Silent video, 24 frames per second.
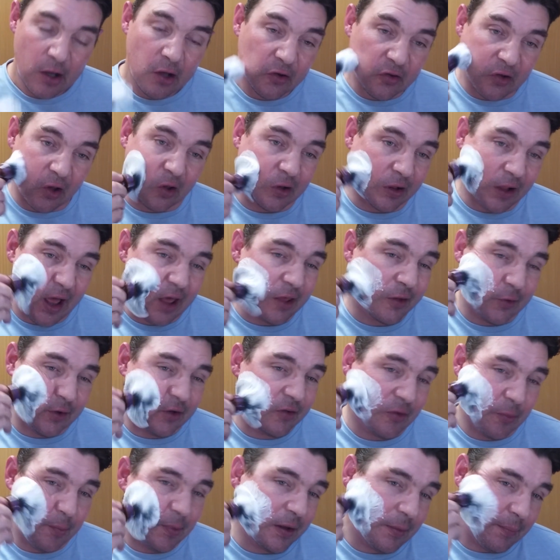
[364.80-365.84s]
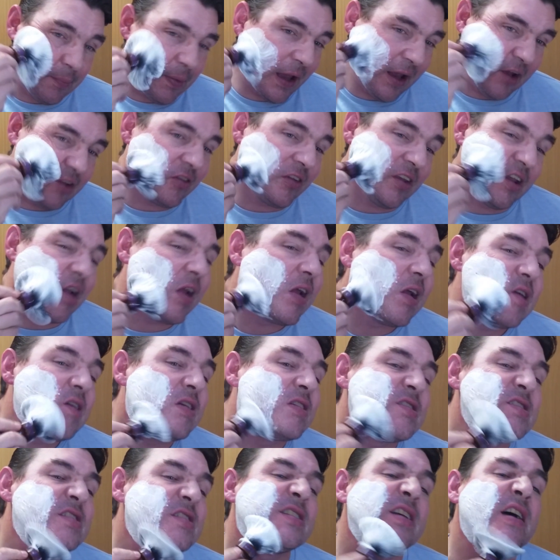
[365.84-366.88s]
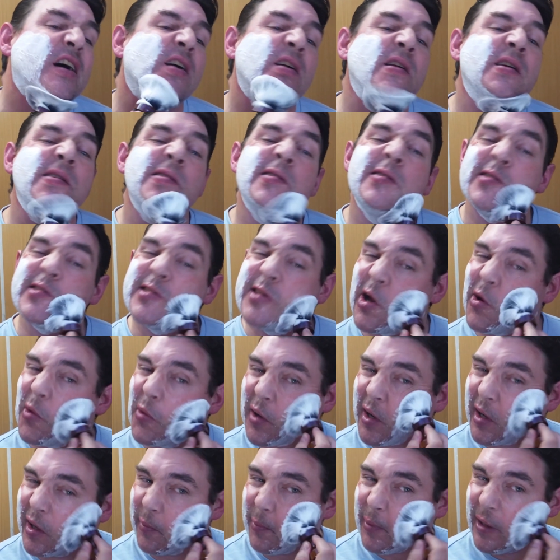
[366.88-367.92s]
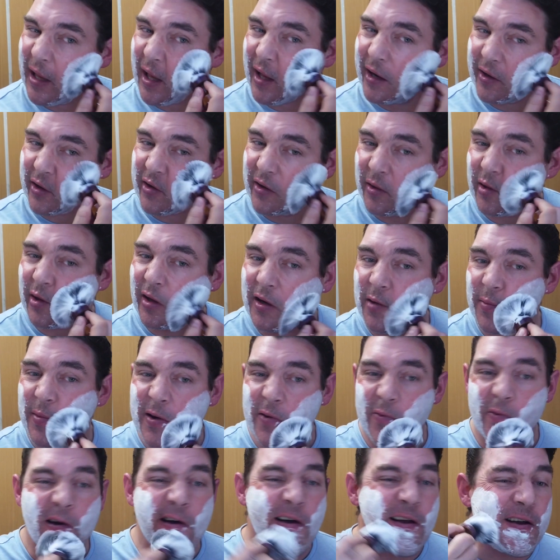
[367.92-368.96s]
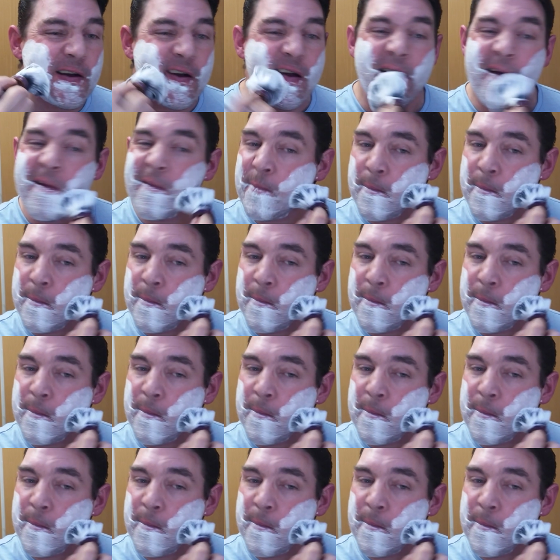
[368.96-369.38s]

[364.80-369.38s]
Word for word: So the lather is a bit pasty still, so we're going to be adding a little bit of water.